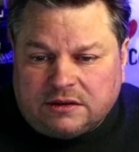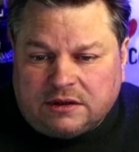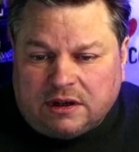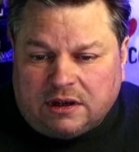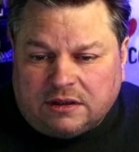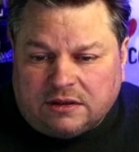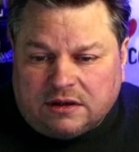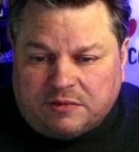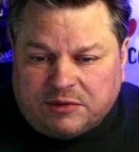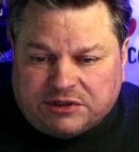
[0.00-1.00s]

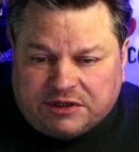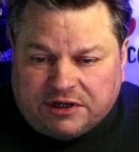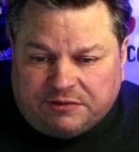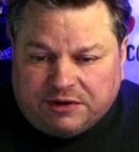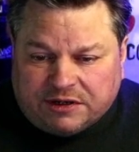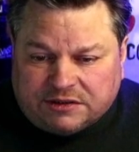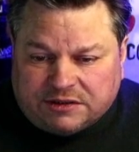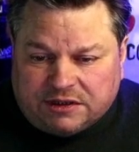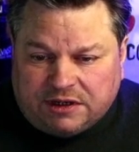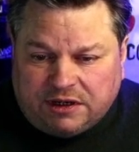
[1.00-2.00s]
the numbers here, we can
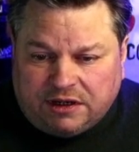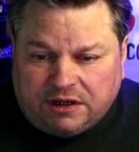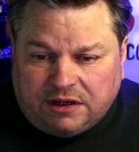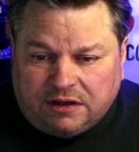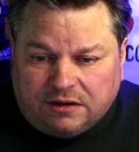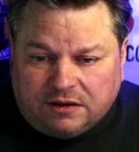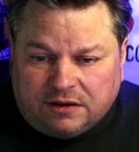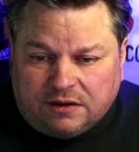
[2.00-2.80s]
see